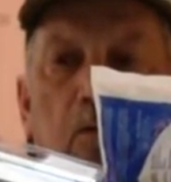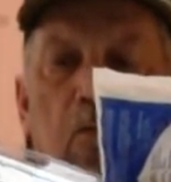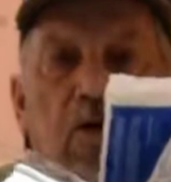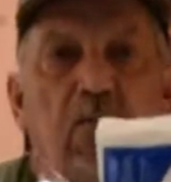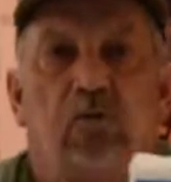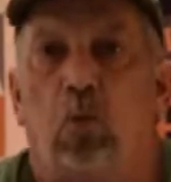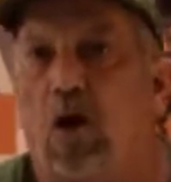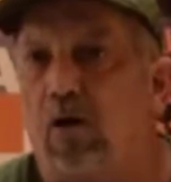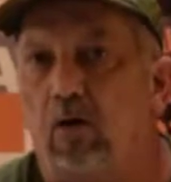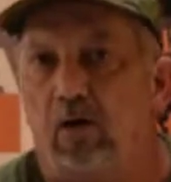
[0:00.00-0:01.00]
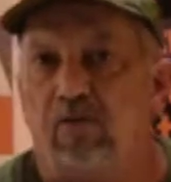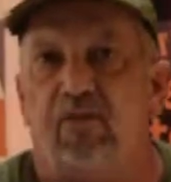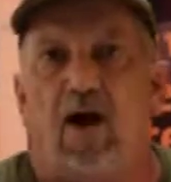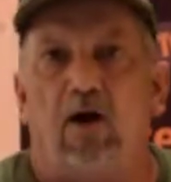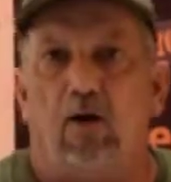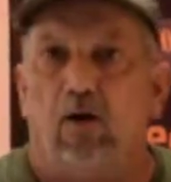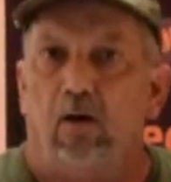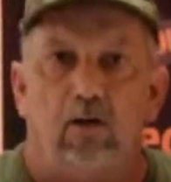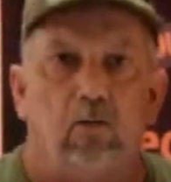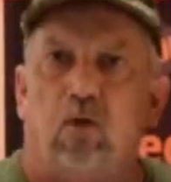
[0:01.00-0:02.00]
when it comes to water and fire,
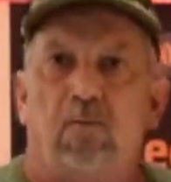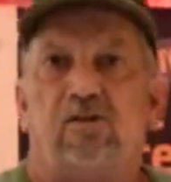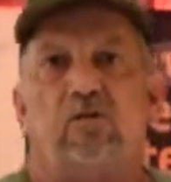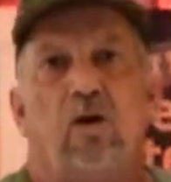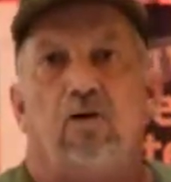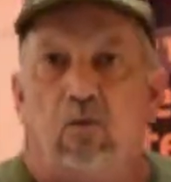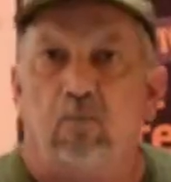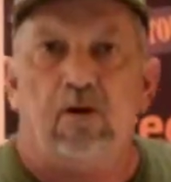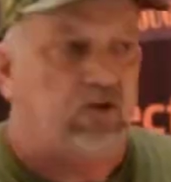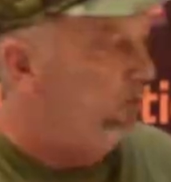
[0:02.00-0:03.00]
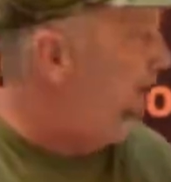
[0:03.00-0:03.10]
you don't want to mess around. You want to make sure you